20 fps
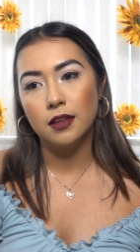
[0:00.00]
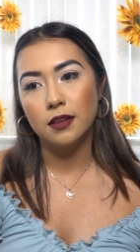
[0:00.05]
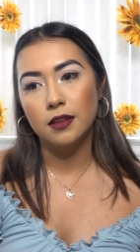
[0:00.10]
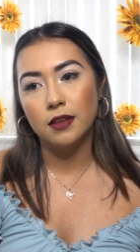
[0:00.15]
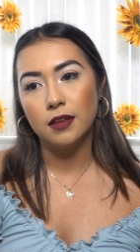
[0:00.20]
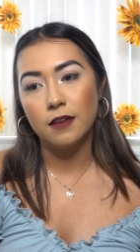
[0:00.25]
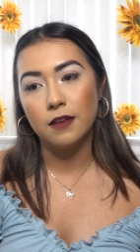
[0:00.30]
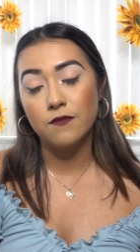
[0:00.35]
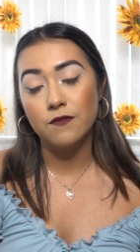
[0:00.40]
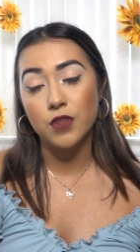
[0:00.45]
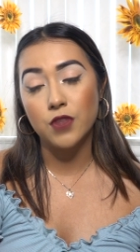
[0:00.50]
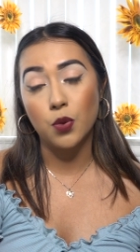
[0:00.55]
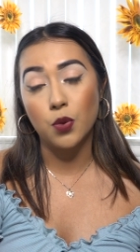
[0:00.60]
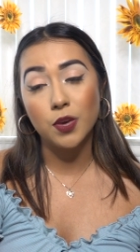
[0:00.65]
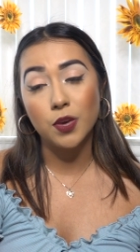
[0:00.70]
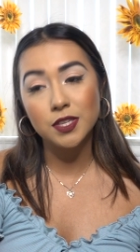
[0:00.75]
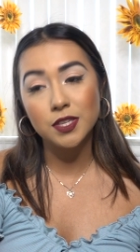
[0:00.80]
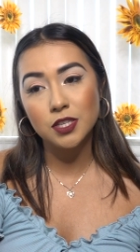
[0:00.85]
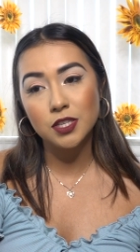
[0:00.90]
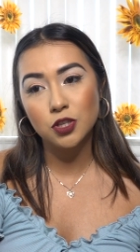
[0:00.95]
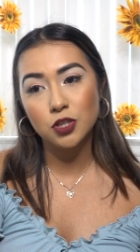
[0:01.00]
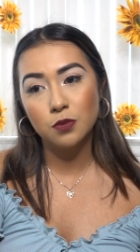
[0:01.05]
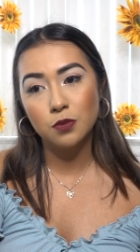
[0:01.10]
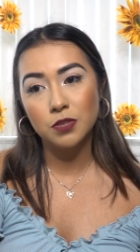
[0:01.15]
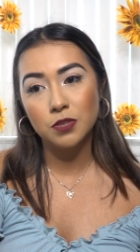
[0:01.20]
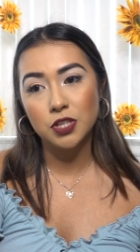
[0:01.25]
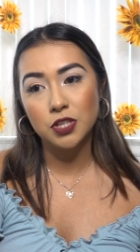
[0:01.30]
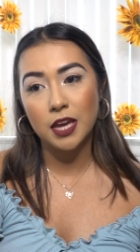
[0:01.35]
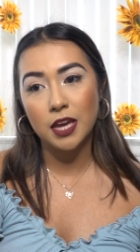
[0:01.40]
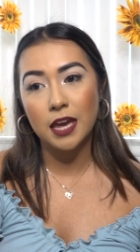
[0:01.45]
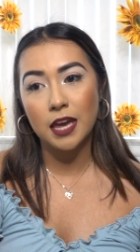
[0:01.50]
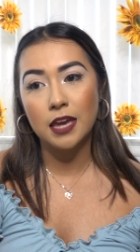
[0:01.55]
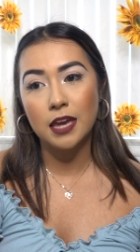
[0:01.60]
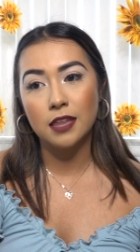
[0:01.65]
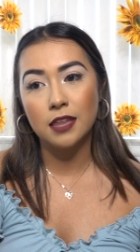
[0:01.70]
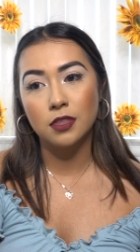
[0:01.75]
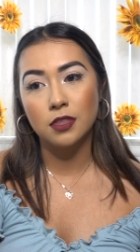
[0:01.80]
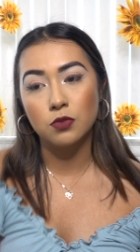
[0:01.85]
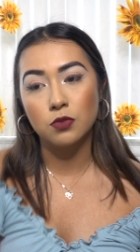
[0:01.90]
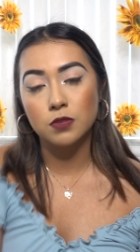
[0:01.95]
if there wasn't so much hate
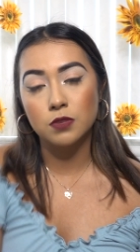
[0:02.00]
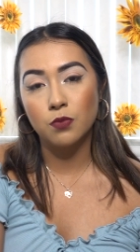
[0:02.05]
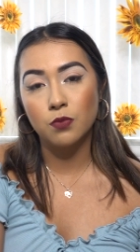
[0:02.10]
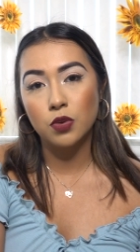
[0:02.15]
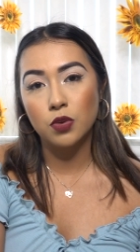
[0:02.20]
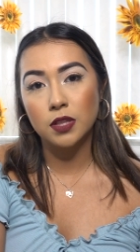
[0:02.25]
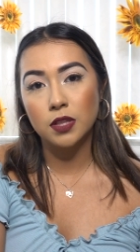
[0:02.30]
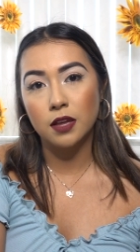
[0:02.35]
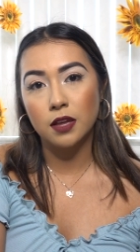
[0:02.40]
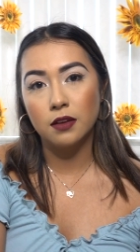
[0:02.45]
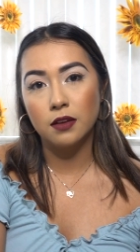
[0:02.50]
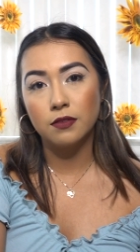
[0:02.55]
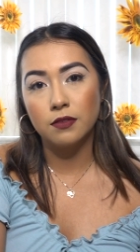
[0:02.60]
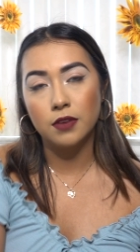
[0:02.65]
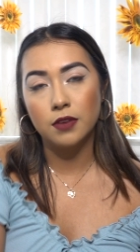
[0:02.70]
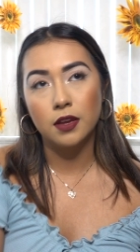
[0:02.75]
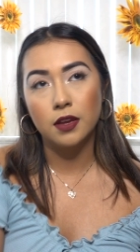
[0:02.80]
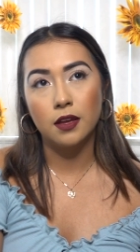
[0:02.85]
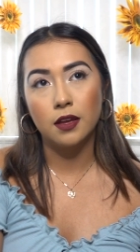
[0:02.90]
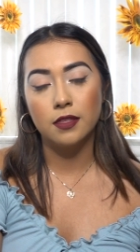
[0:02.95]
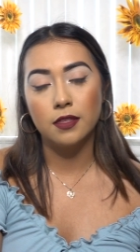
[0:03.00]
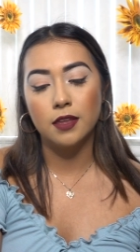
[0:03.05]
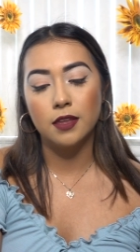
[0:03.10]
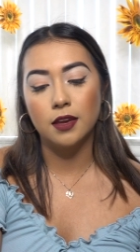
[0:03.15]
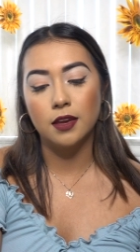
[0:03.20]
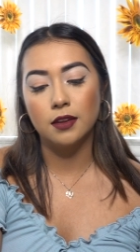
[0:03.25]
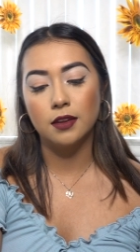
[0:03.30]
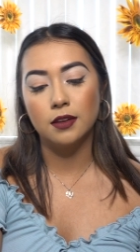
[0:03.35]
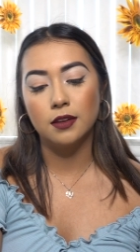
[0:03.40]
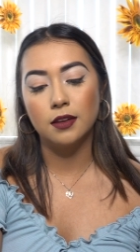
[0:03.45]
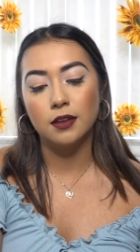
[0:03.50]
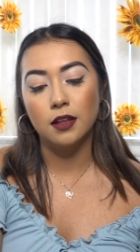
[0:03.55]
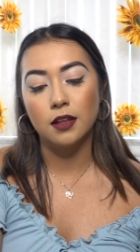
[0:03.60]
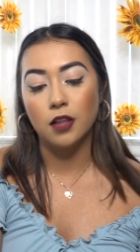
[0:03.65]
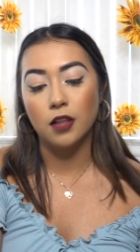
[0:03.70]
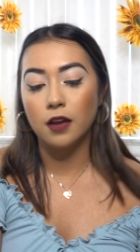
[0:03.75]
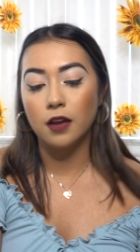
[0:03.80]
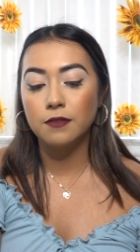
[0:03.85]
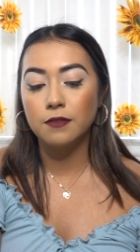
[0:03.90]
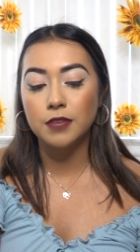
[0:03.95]
and there was more love, then a
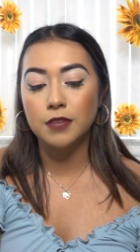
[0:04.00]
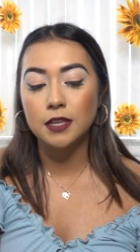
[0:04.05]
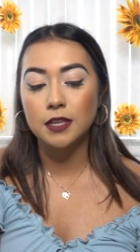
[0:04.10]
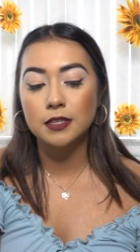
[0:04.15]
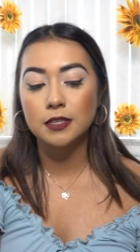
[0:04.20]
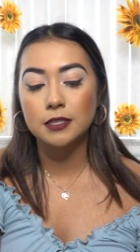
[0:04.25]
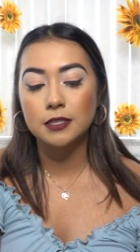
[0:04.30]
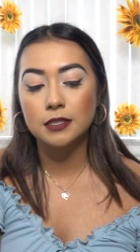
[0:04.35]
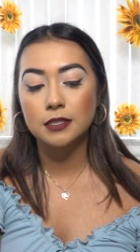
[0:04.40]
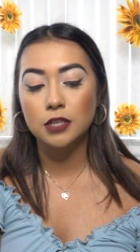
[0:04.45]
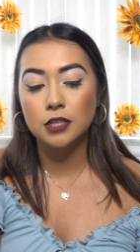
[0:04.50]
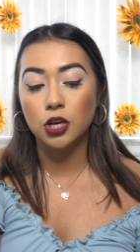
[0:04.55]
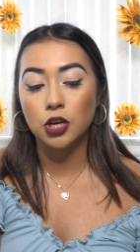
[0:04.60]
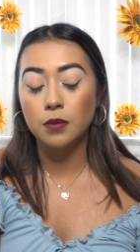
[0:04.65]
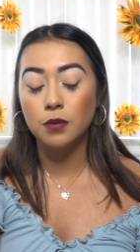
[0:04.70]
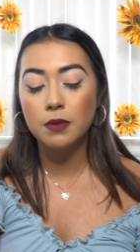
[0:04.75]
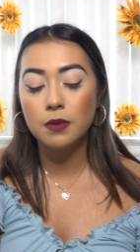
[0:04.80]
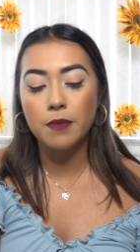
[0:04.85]
lot of things could be